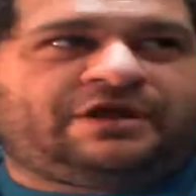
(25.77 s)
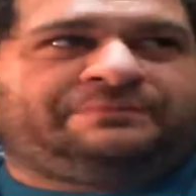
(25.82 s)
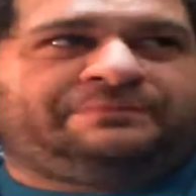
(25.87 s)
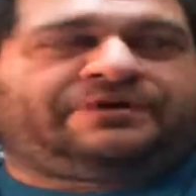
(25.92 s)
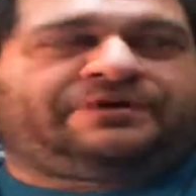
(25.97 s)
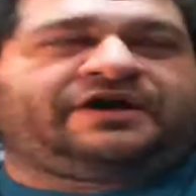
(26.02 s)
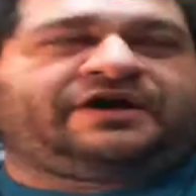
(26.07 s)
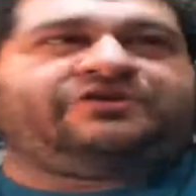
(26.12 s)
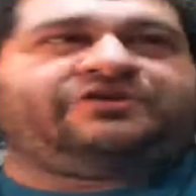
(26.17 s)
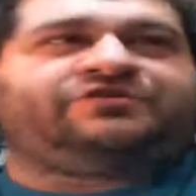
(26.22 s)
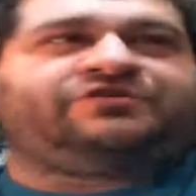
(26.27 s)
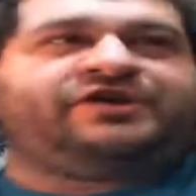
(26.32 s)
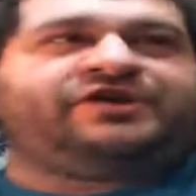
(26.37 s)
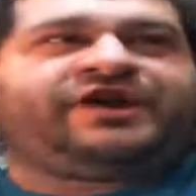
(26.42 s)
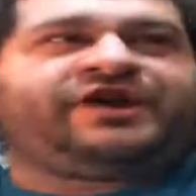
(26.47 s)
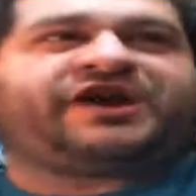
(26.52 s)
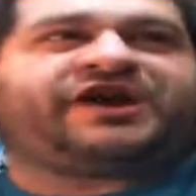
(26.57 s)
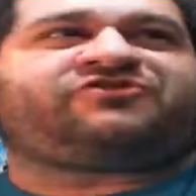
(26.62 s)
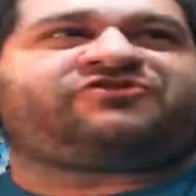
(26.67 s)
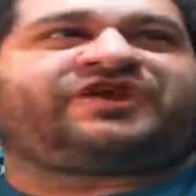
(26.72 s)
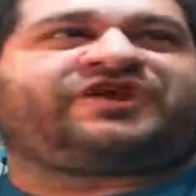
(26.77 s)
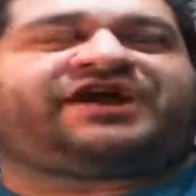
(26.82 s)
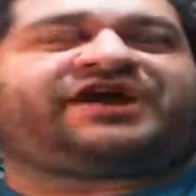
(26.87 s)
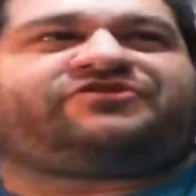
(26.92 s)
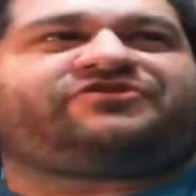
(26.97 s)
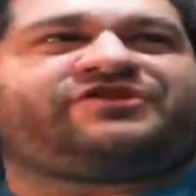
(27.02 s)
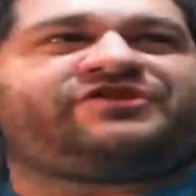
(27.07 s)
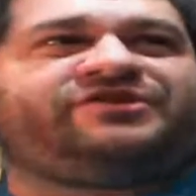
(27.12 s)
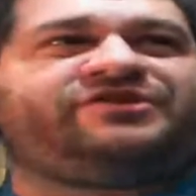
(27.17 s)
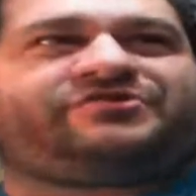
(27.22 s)
and pause and
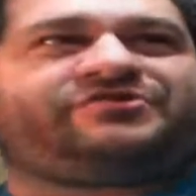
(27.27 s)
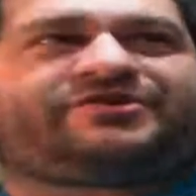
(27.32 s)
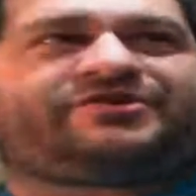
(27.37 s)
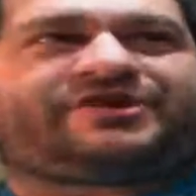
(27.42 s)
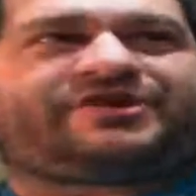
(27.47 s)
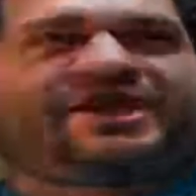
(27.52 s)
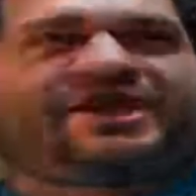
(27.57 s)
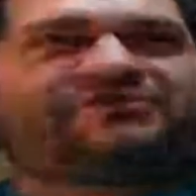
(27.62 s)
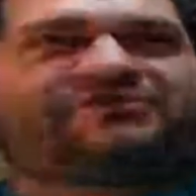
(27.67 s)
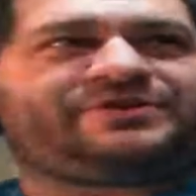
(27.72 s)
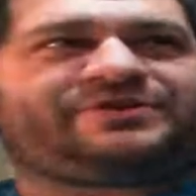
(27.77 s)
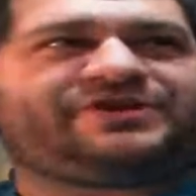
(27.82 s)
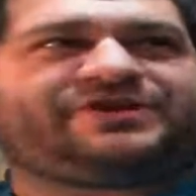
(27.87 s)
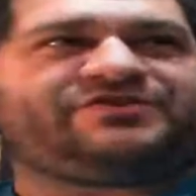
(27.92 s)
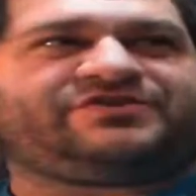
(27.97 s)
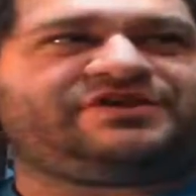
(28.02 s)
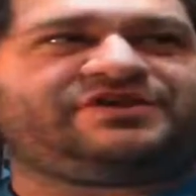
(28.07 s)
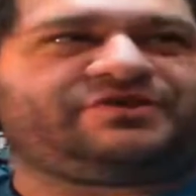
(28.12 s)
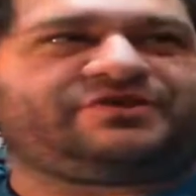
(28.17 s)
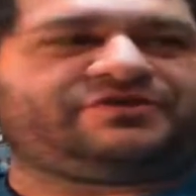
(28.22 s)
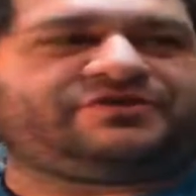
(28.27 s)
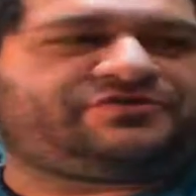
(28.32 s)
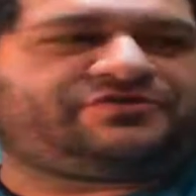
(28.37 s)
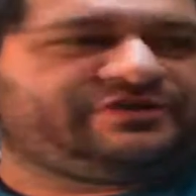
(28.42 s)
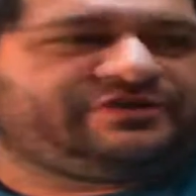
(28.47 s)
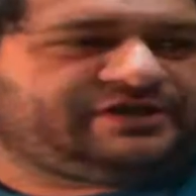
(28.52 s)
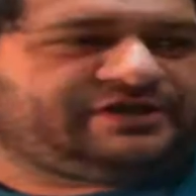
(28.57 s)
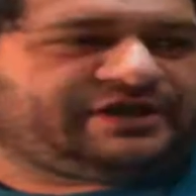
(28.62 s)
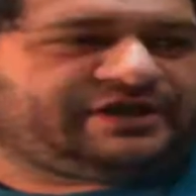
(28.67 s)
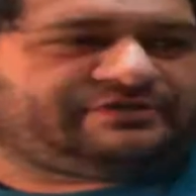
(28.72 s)
actually introduce our guest, because I know this
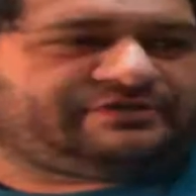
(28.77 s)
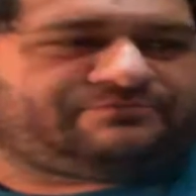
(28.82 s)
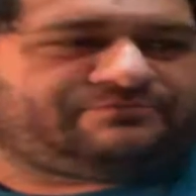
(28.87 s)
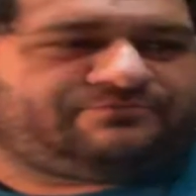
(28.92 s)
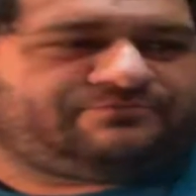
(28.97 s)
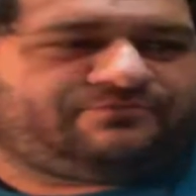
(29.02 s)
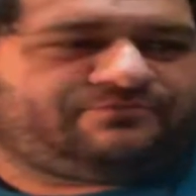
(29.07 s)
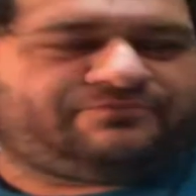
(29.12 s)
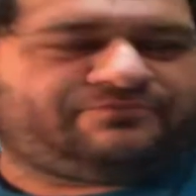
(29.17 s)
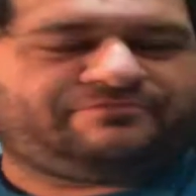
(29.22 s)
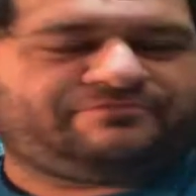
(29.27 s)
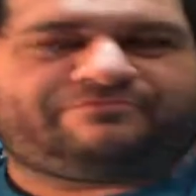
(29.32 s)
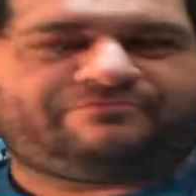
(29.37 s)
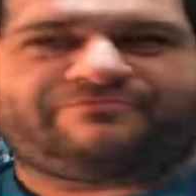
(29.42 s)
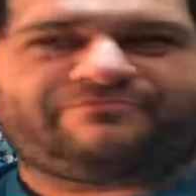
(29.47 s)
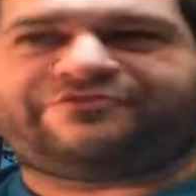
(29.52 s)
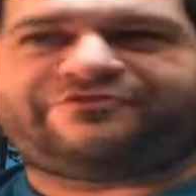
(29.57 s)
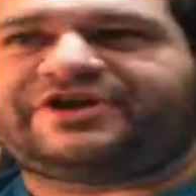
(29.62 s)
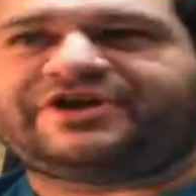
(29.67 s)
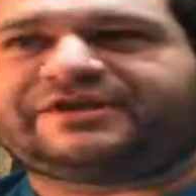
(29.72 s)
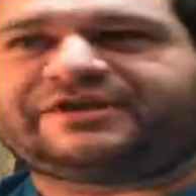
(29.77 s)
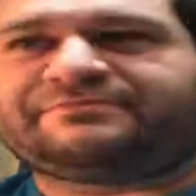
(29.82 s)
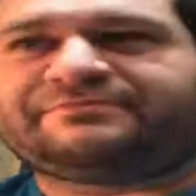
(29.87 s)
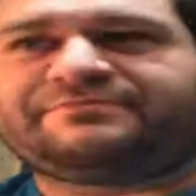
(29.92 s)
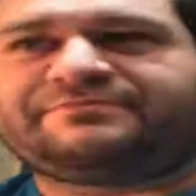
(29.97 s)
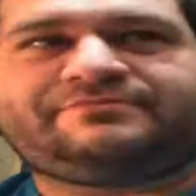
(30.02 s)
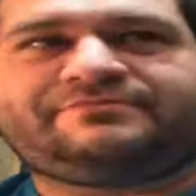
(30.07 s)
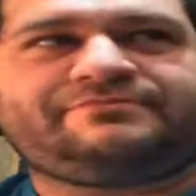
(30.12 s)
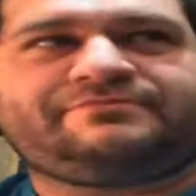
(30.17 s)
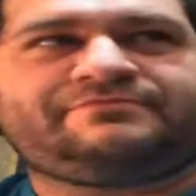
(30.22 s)
is going to get fun,
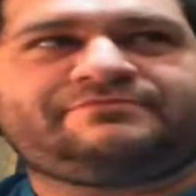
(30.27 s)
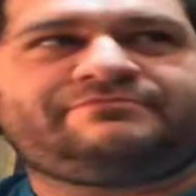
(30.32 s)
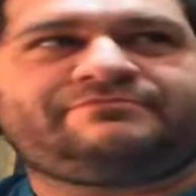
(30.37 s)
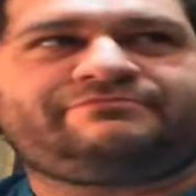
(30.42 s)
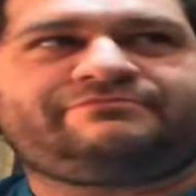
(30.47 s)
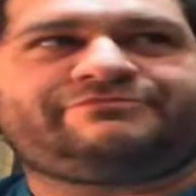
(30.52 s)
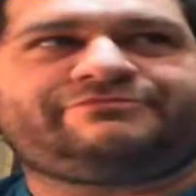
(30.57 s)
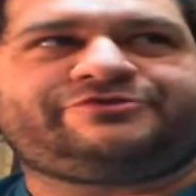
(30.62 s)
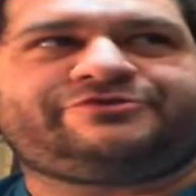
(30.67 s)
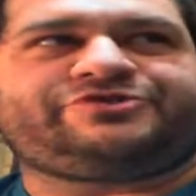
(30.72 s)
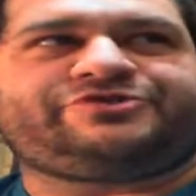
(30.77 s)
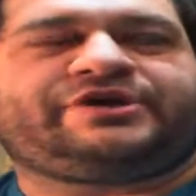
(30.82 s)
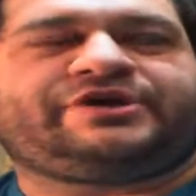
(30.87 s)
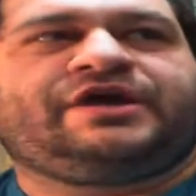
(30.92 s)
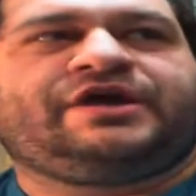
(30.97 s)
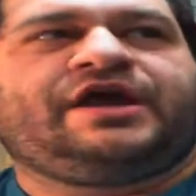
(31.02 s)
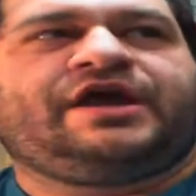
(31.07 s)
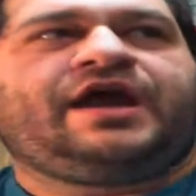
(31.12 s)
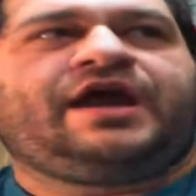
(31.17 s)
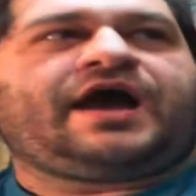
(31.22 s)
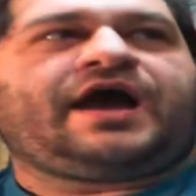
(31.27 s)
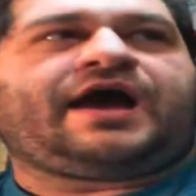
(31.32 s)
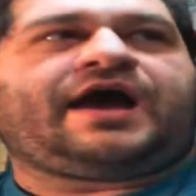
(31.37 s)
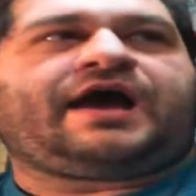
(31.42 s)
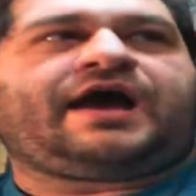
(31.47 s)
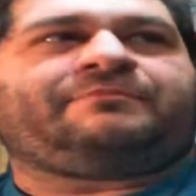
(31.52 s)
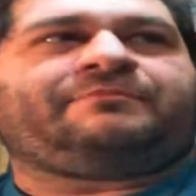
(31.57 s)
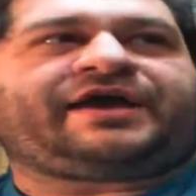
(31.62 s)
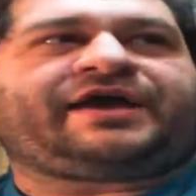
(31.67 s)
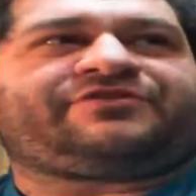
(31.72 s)
for sure.
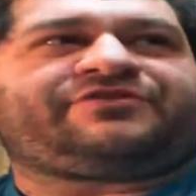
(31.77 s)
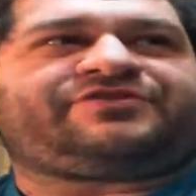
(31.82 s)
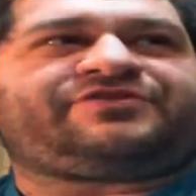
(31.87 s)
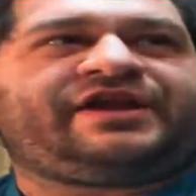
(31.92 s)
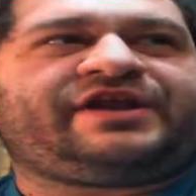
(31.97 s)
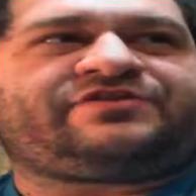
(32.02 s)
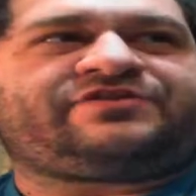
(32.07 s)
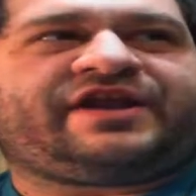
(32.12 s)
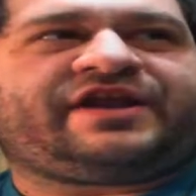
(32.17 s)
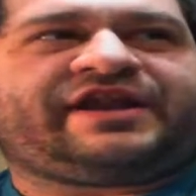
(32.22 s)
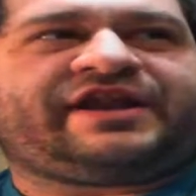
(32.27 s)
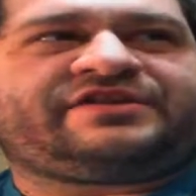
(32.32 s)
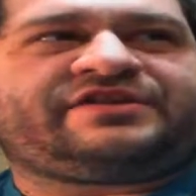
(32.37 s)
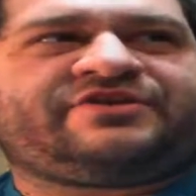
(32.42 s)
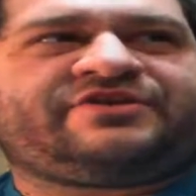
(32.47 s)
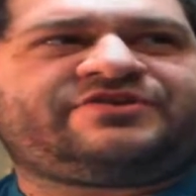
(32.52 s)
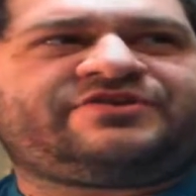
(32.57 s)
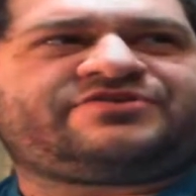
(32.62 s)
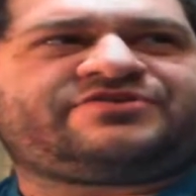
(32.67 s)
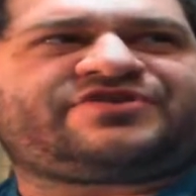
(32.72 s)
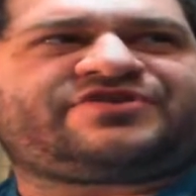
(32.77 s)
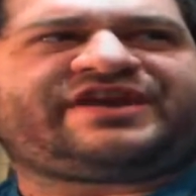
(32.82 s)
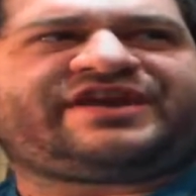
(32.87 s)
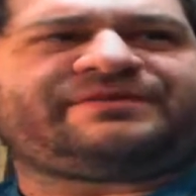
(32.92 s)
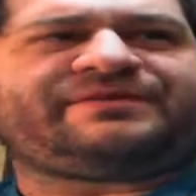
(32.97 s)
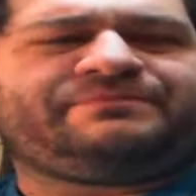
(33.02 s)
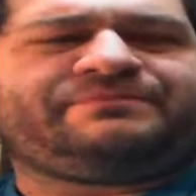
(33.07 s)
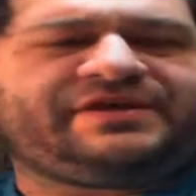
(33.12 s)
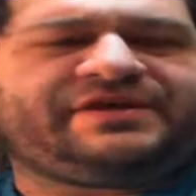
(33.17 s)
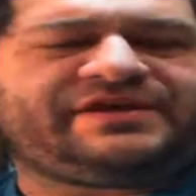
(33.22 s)
My guest tonight is Katie Turner,
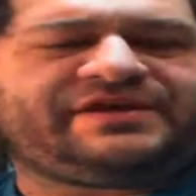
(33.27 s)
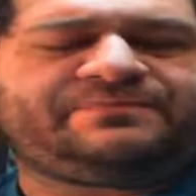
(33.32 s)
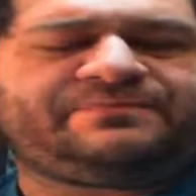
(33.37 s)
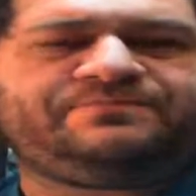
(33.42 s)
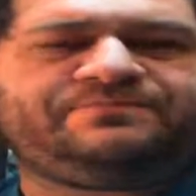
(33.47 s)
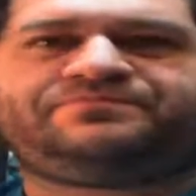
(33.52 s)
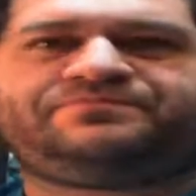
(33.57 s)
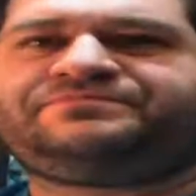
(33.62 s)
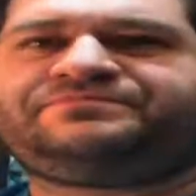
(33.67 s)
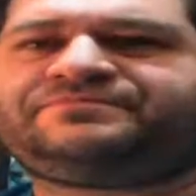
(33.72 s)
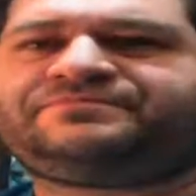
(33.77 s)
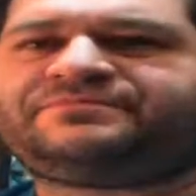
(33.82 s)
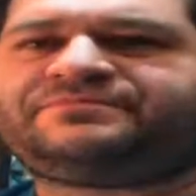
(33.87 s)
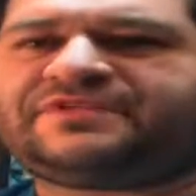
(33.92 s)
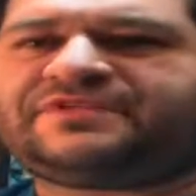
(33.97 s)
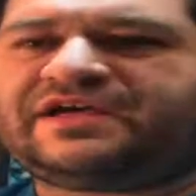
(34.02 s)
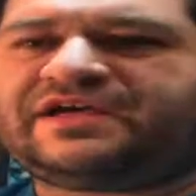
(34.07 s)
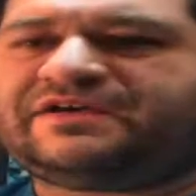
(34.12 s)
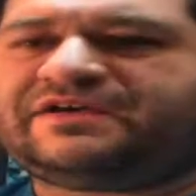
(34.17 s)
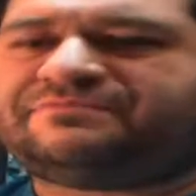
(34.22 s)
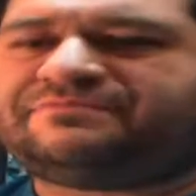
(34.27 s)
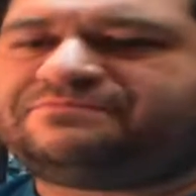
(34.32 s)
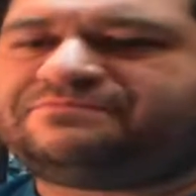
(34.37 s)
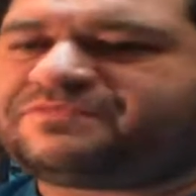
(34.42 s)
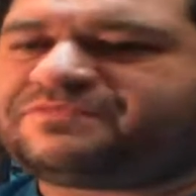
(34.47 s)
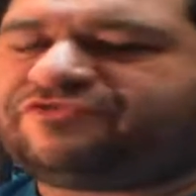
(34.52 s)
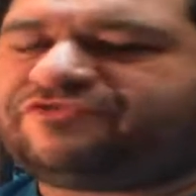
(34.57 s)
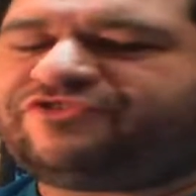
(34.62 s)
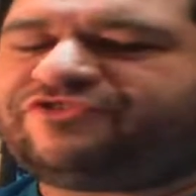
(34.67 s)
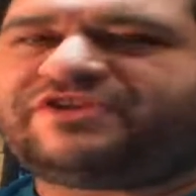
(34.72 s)
psychic medium.
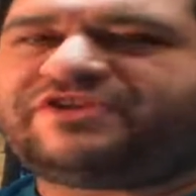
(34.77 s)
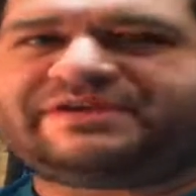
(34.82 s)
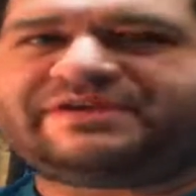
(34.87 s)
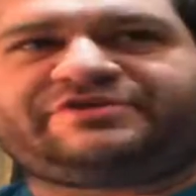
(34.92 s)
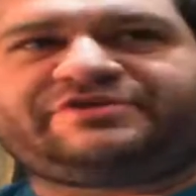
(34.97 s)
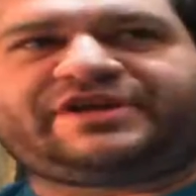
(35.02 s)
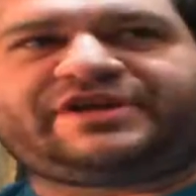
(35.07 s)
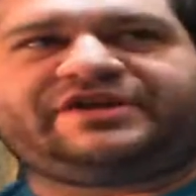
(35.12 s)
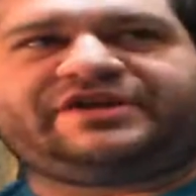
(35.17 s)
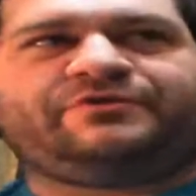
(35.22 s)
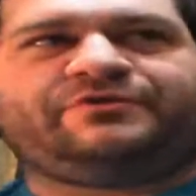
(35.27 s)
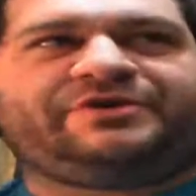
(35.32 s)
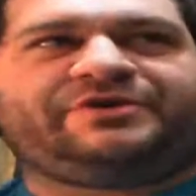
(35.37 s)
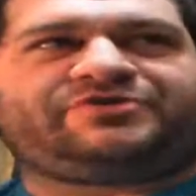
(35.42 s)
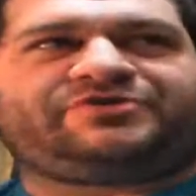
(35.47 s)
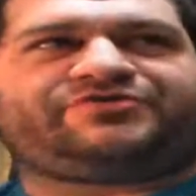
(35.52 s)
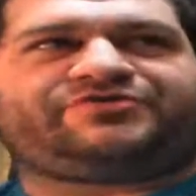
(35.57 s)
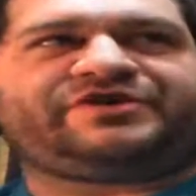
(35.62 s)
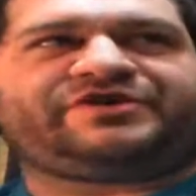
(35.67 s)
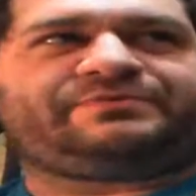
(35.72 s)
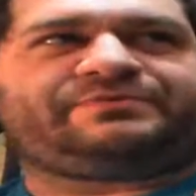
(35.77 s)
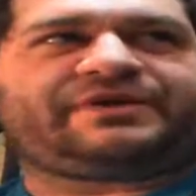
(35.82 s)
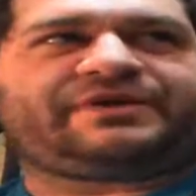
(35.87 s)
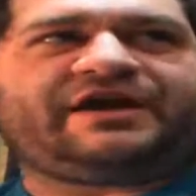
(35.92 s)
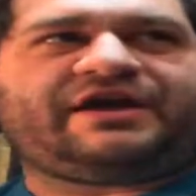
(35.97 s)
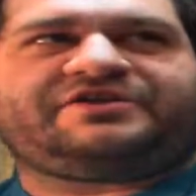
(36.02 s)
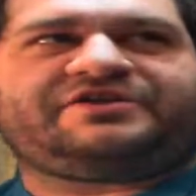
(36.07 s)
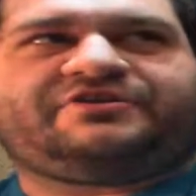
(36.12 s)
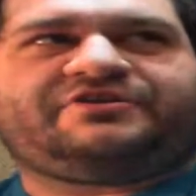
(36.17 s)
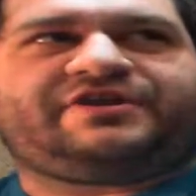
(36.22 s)
I feel like I'm forgetting a whole bunch of things, but
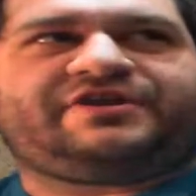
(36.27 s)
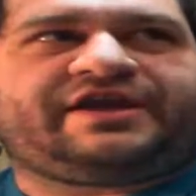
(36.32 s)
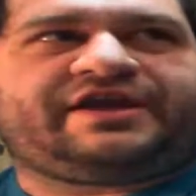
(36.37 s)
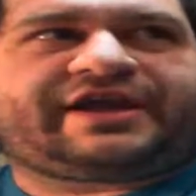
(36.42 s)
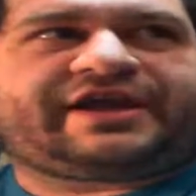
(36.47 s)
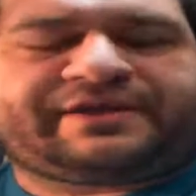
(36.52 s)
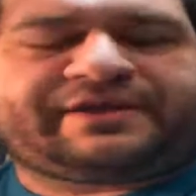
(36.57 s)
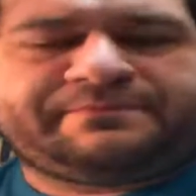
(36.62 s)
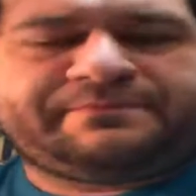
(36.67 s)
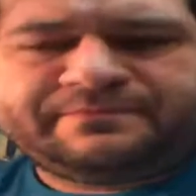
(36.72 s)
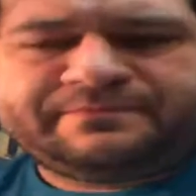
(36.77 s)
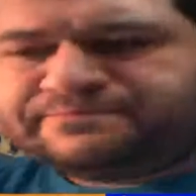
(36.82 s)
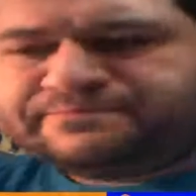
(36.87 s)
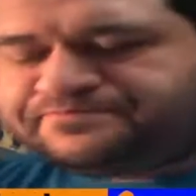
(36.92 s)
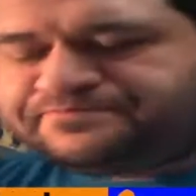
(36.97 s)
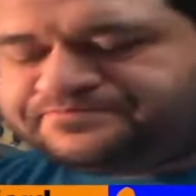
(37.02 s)
how are you doing tonight, Katie?